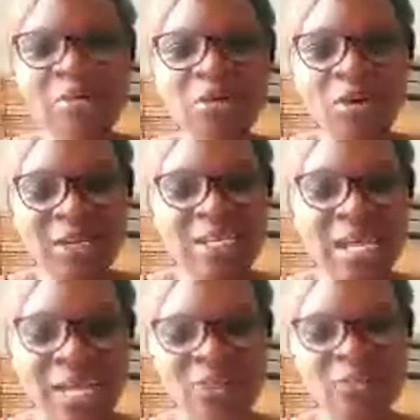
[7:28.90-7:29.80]
or
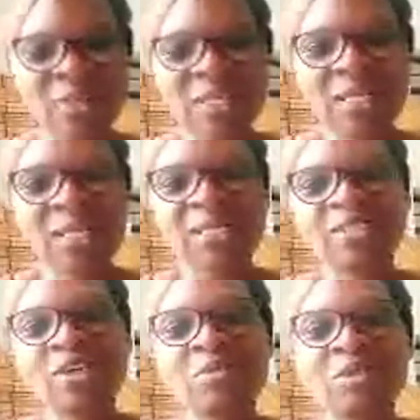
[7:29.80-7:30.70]
Lydia, assuming
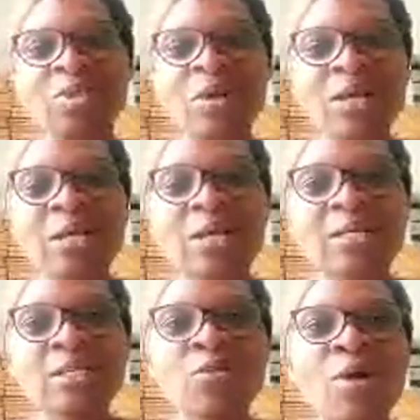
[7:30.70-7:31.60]
Jeremy
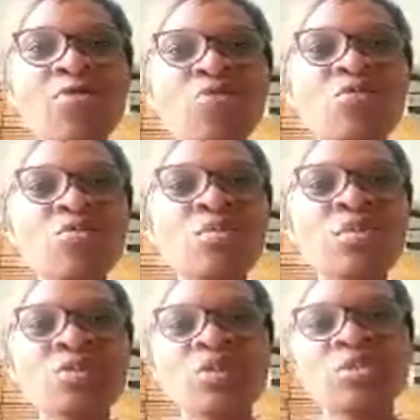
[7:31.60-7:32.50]
is the one who
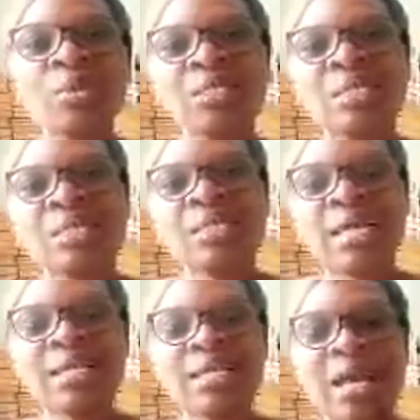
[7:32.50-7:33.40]
suspects Lydia.
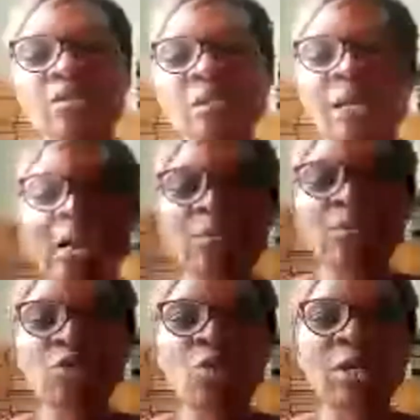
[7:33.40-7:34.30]
Lydia, I'm
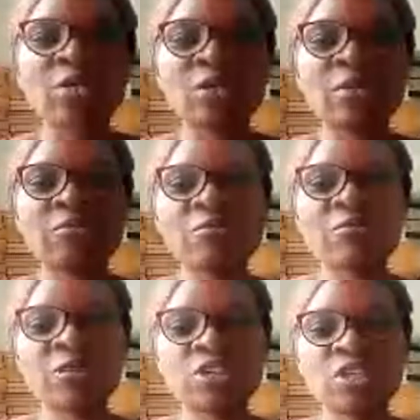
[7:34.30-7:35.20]
sure the
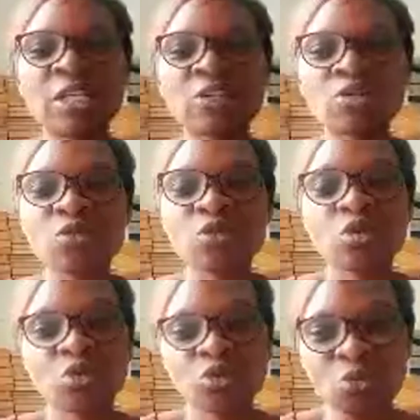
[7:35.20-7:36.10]
fish in the
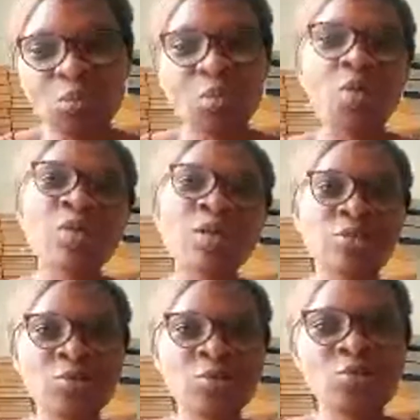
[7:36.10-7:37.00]
soup or the
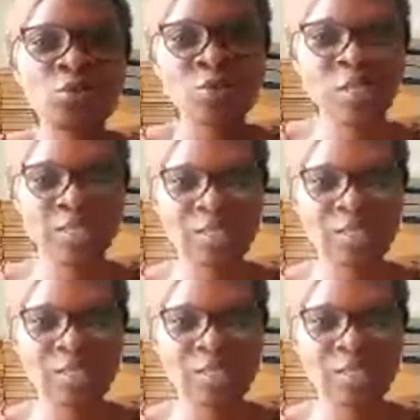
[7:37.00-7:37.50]
stew, you took it.